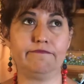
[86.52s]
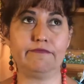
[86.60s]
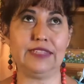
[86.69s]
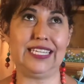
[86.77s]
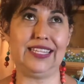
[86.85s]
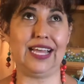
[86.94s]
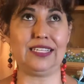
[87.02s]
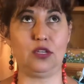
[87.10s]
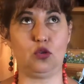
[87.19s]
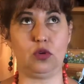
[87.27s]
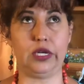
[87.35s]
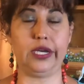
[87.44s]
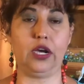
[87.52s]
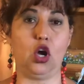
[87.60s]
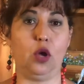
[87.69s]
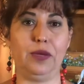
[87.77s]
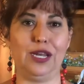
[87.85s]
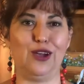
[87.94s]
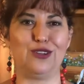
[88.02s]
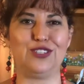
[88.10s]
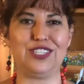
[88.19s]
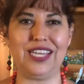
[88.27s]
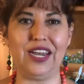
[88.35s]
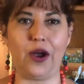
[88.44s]
It doesn't really go below
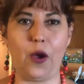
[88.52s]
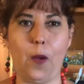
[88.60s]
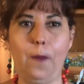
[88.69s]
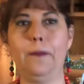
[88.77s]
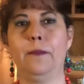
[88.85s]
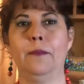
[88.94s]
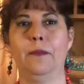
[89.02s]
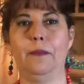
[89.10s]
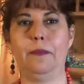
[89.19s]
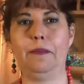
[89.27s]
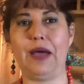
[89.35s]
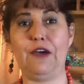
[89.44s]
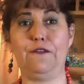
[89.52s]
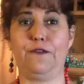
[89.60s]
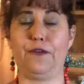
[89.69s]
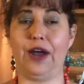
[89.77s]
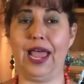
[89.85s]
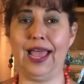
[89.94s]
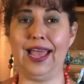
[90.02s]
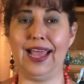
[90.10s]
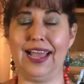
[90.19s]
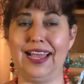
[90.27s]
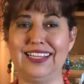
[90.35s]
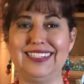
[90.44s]
zero, but for
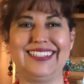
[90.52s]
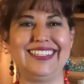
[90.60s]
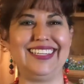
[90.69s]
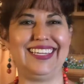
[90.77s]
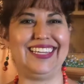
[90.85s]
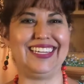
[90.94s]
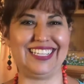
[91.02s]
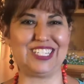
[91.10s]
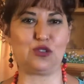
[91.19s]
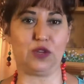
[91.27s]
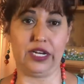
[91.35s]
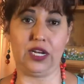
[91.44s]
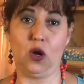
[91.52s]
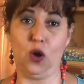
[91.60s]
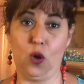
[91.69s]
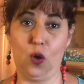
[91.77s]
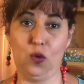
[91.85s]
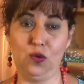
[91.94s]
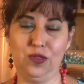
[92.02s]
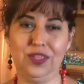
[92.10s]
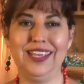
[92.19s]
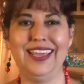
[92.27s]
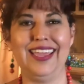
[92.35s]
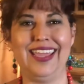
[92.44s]
us it is really cold
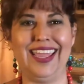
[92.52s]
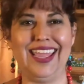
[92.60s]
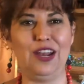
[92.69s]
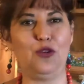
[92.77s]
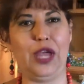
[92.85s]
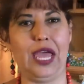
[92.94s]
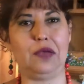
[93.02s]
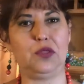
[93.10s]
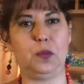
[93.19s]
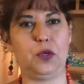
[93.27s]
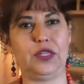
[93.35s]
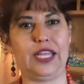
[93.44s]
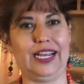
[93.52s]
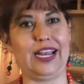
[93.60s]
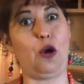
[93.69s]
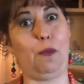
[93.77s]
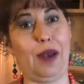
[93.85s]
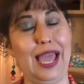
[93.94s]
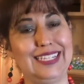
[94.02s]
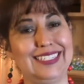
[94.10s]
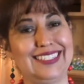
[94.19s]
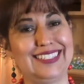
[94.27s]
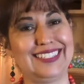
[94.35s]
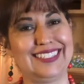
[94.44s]
and we have to protect our plants.